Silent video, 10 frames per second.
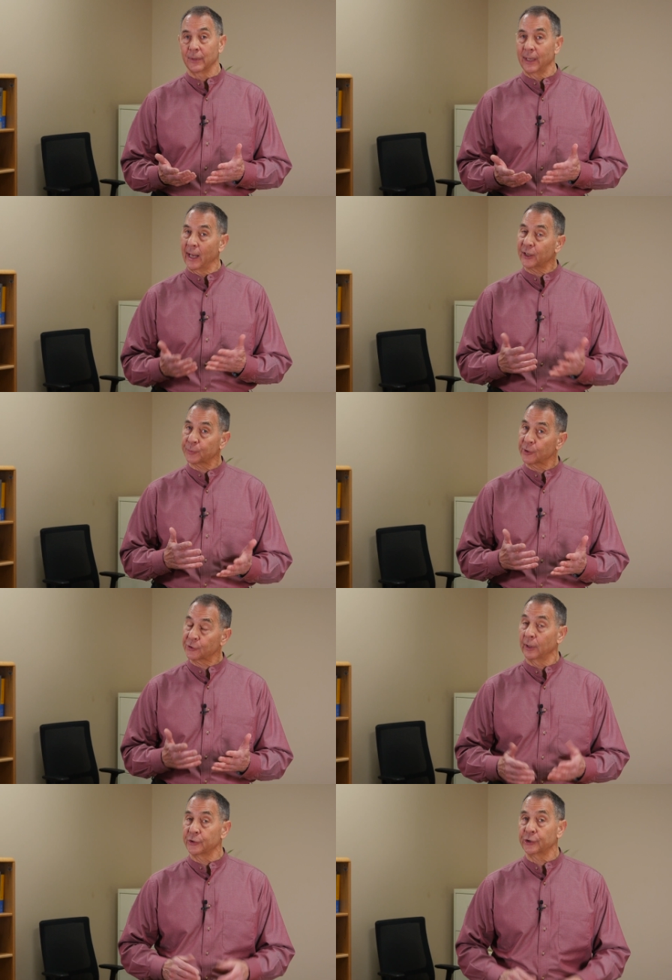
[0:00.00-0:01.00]
and
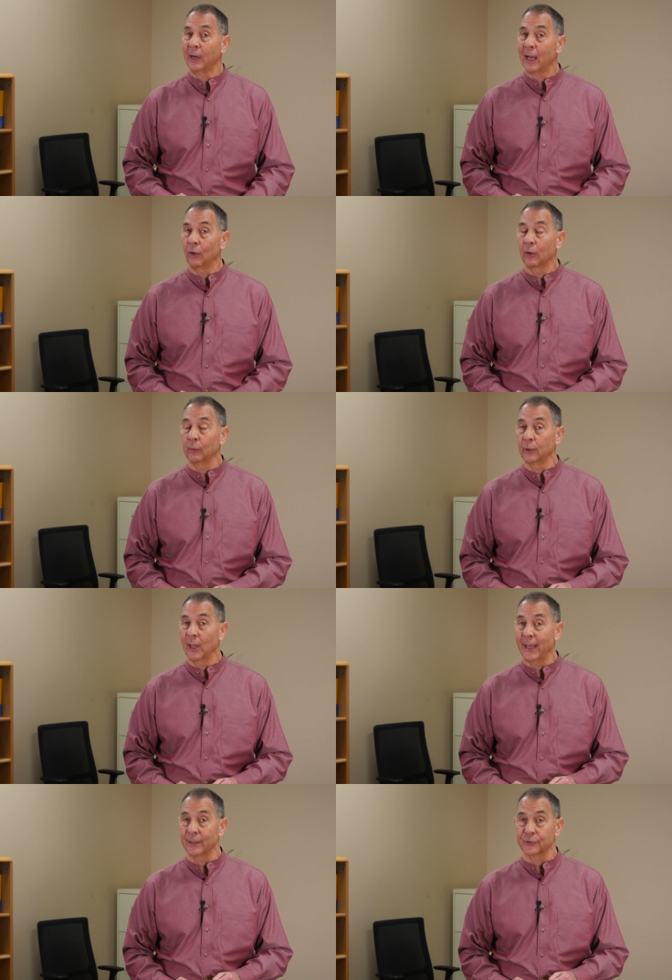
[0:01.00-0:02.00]
experts are unsure how long it will
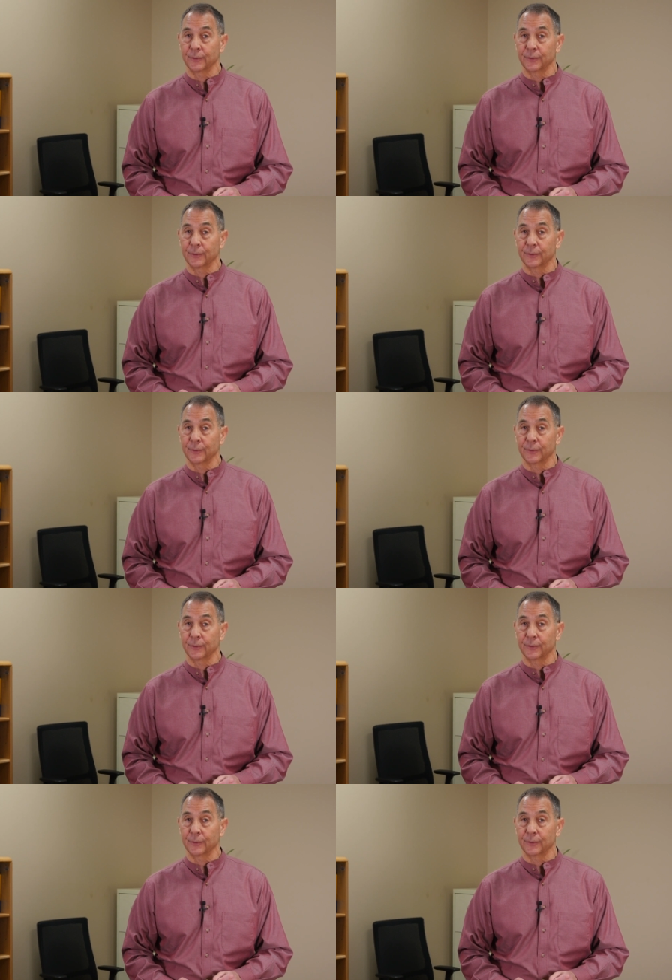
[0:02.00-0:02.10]
last.